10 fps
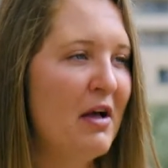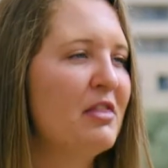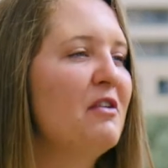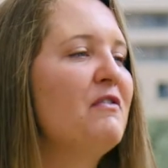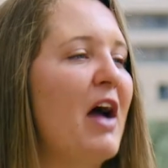
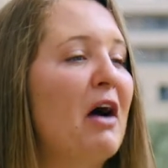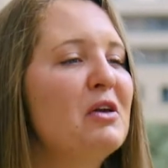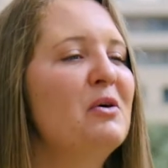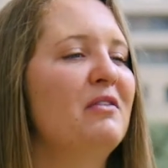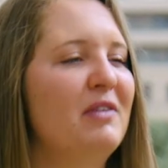The
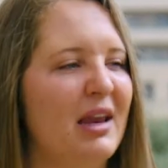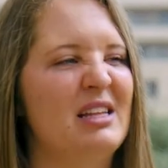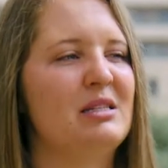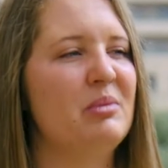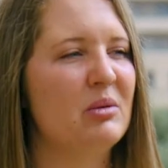value of
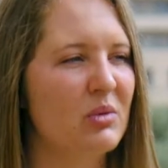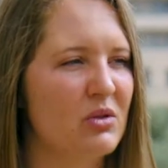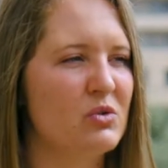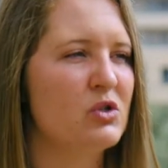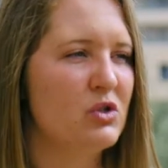getting to be with
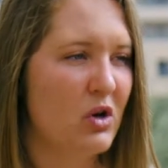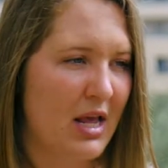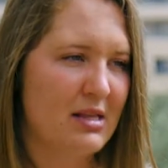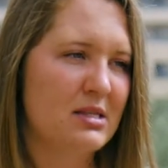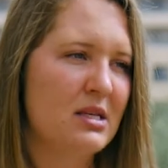those
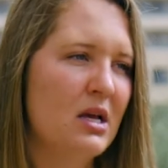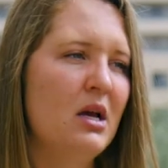students